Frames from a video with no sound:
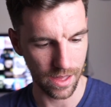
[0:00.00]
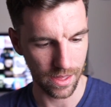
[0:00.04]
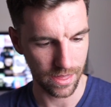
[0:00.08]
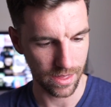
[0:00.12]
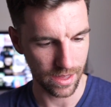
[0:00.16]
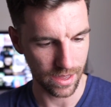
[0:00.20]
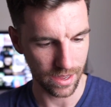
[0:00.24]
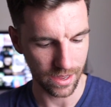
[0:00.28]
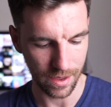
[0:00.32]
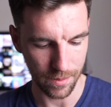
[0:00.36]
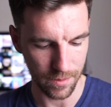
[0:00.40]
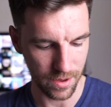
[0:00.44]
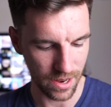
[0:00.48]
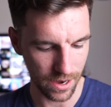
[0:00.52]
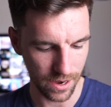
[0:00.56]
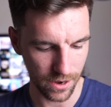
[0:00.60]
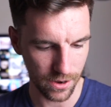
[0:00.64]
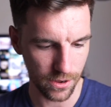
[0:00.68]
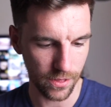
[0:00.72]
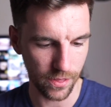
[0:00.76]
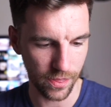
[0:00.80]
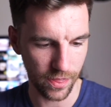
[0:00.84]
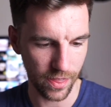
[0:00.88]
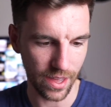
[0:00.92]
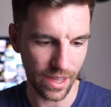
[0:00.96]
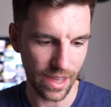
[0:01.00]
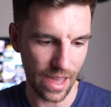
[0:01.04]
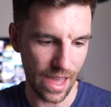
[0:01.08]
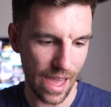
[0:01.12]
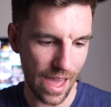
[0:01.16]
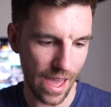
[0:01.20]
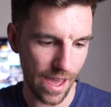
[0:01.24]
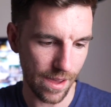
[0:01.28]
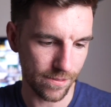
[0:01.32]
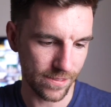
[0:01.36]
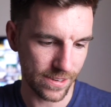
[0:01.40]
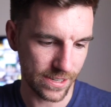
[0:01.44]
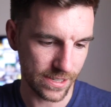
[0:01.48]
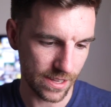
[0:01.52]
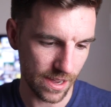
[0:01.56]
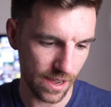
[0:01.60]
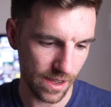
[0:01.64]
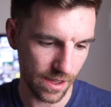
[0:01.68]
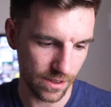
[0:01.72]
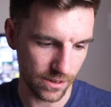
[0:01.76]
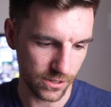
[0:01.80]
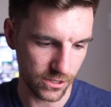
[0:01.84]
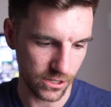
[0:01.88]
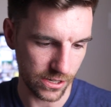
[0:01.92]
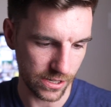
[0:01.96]
I think. I mean, I don't think I have a
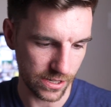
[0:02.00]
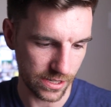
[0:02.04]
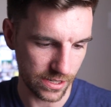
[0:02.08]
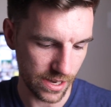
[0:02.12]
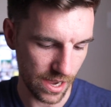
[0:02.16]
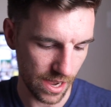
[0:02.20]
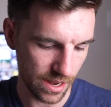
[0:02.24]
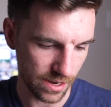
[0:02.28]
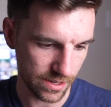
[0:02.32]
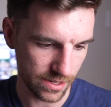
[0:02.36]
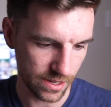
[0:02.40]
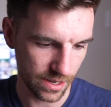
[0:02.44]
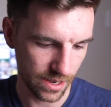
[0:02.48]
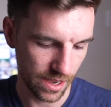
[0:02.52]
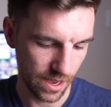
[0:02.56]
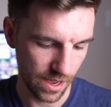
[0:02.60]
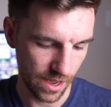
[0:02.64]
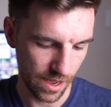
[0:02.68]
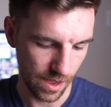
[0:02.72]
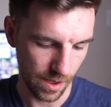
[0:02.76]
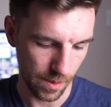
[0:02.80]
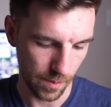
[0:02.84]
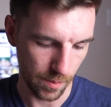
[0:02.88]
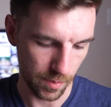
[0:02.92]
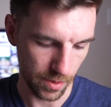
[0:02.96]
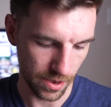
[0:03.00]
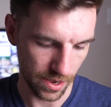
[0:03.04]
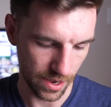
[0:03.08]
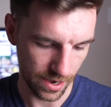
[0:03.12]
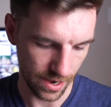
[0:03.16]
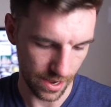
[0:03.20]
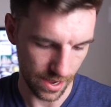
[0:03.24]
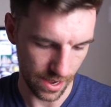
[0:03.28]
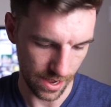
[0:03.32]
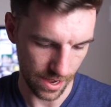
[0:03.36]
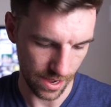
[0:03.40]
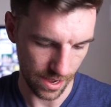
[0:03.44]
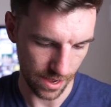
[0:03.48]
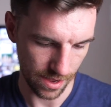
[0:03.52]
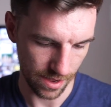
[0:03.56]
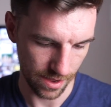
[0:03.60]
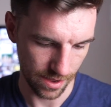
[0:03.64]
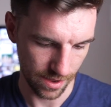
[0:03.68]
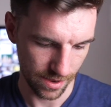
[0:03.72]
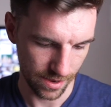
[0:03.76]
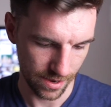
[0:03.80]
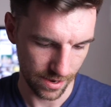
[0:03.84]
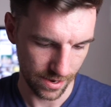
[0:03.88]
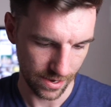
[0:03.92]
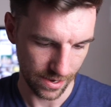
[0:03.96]
style just yet, but uh,
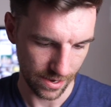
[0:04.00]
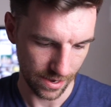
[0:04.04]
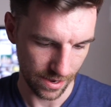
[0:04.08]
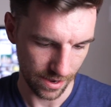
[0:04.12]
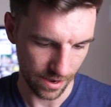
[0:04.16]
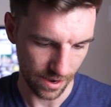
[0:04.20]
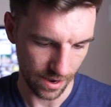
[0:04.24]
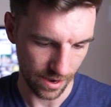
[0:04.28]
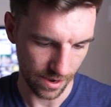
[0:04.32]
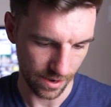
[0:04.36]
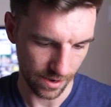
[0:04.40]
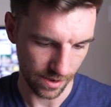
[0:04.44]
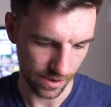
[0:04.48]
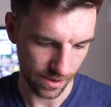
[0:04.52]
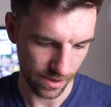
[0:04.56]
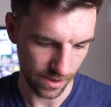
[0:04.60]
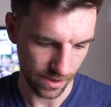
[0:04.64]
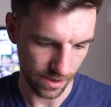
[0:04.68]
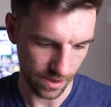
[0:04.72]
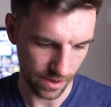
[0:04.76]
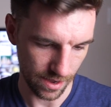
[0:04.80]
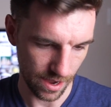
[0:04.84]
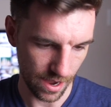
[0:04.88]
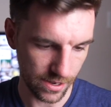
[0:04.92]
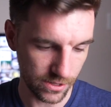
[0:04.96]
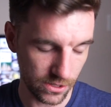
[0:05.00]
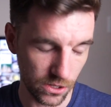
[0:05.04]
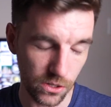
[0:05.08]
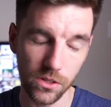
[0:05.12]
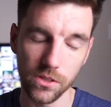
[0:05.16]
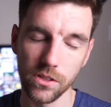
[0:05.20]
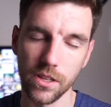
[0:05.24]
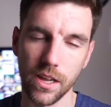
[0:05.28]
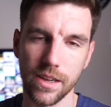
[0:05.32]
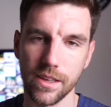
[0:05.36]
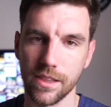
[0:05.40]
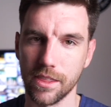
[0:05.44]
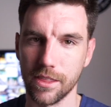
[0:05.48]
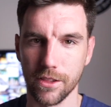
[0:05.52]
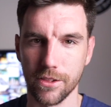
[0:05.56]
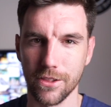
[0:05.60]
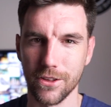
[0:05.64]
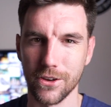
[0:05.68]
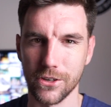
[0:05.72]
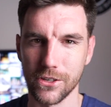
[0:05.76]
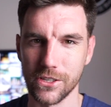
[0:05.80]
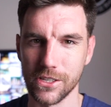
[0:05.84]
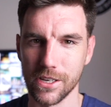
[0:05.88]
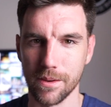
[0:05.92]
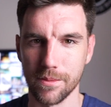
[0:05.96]
I do like the
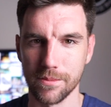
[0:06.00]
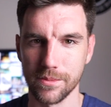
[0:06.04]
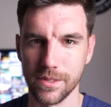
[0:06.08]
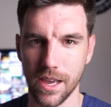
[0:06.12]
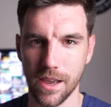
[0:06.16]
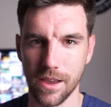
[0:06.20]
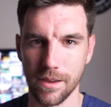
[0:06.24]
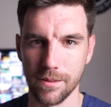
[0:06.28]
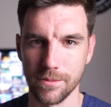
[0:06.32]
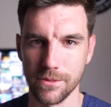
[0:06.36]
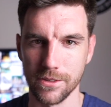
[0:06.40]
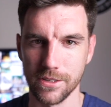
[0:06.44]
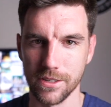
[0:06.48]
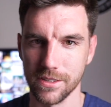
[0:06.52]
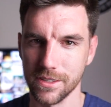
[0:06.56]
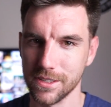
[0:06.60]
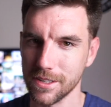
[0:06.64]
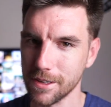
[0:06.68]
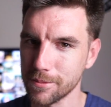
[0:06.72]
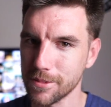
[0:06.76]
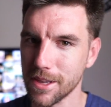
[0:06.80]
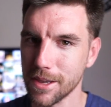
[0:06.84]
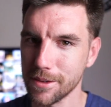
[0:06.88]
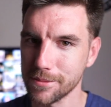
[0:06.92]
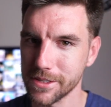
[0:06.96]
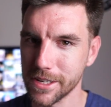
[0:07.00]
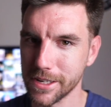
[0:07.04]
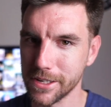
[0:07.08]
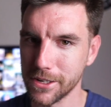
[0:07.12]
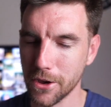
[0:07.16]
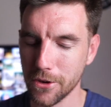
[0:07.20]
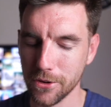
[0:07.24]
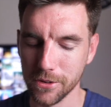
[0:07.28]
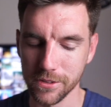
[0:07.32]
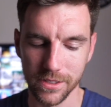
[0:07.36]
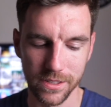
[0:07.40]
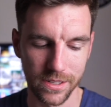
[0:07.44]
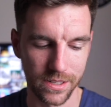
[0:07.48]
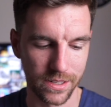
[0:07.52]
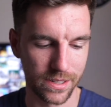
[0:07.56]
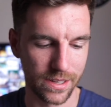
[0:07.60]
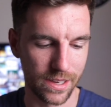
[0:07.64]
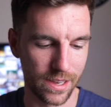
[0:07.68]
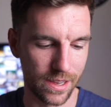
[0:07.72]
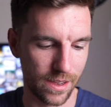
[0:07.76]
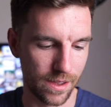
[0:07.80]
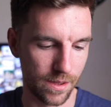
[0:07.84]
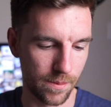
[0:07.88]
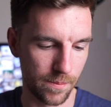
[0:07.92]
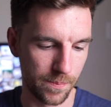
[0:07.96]
look sometimes. Sometimes I don't.
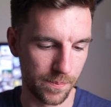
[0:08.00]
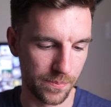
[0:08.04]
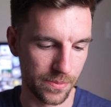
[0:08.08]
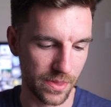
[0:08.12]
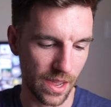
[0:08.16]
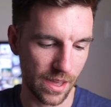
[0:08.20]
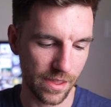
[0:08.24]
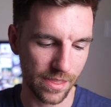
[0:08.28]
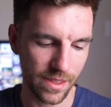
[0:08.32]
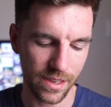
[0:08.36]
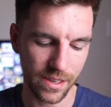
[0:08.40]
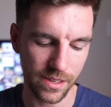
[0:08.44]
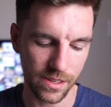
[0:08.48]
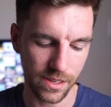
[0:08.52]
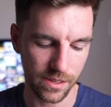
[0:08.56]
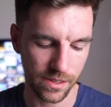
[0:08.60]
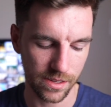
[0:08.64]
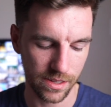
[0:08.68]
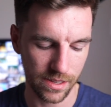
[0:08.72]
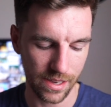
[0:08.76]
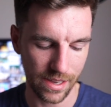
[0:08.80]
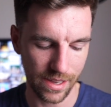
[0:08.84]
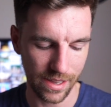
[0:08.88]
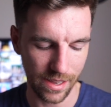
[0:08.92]
Um, I think it